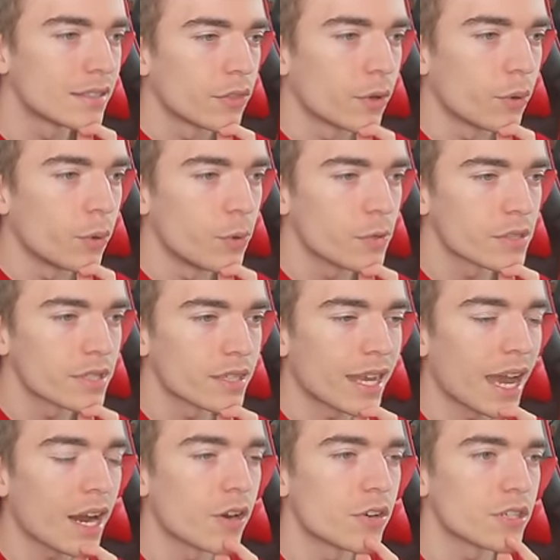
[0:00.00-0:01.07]
The horse and
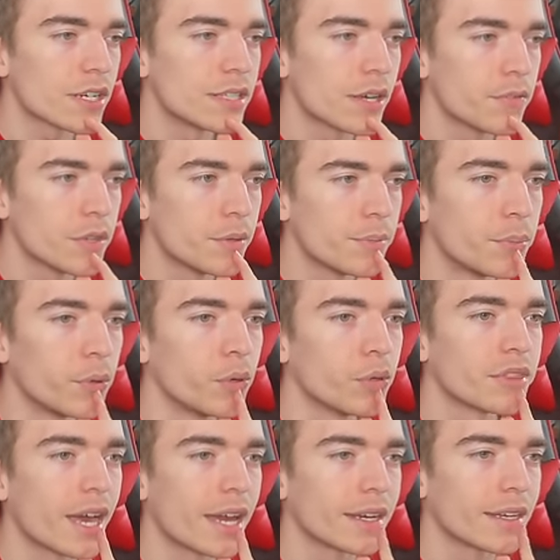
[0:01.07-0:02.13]
carriage, I definitely
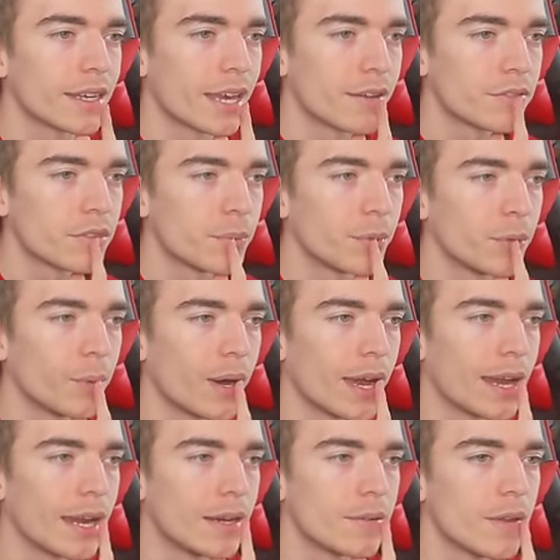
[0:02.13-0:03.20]
bought that and gave them
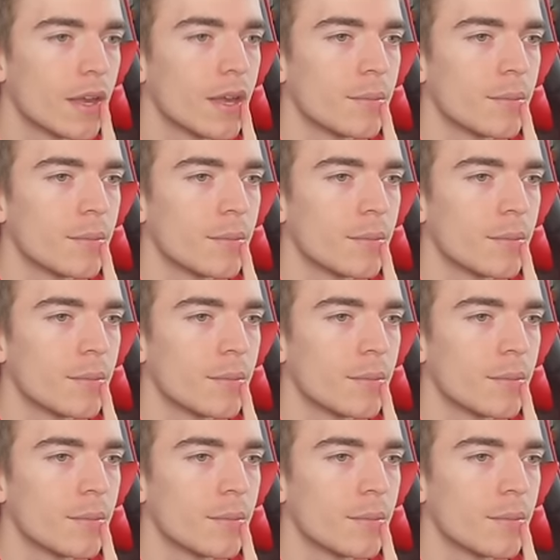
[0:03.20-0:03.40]
away.